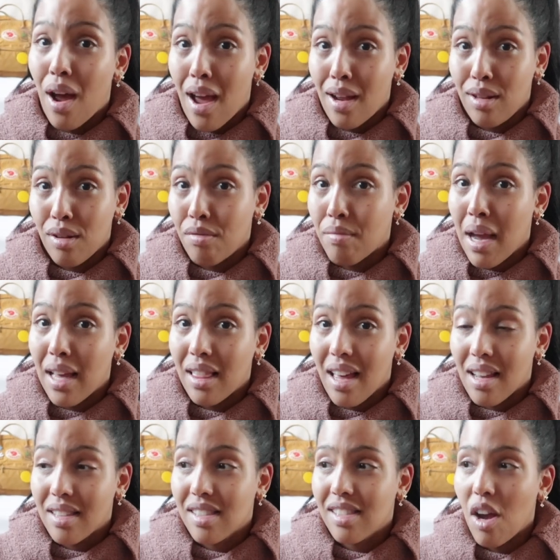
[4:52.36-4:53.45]
I love my
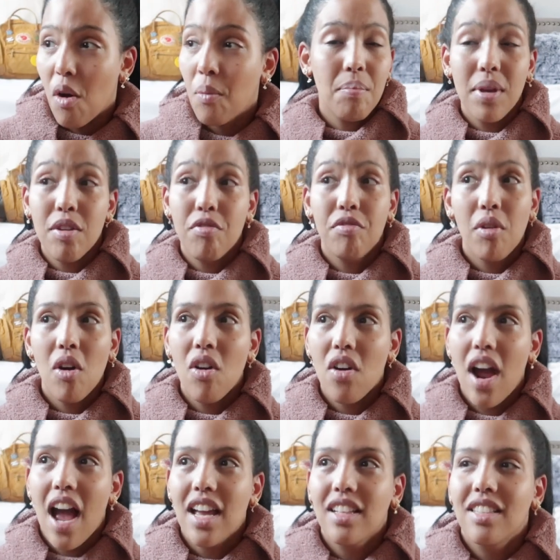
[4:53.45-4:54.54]
legs. So before,
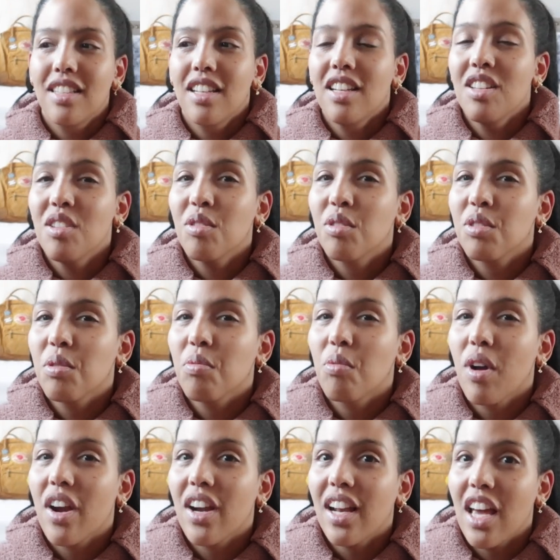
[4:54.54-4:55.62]
I didn't used to
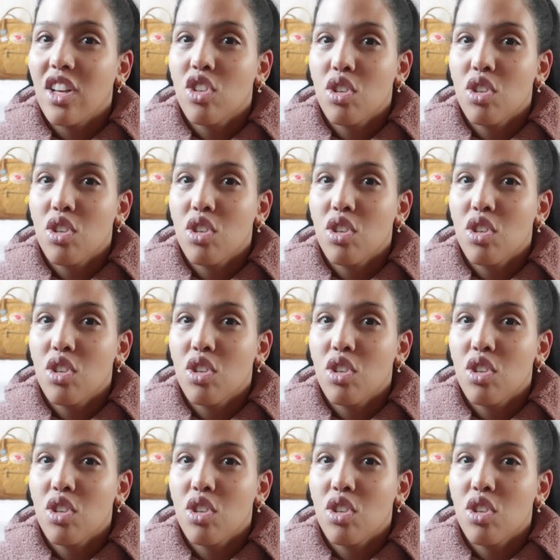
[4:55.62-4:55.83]
wear like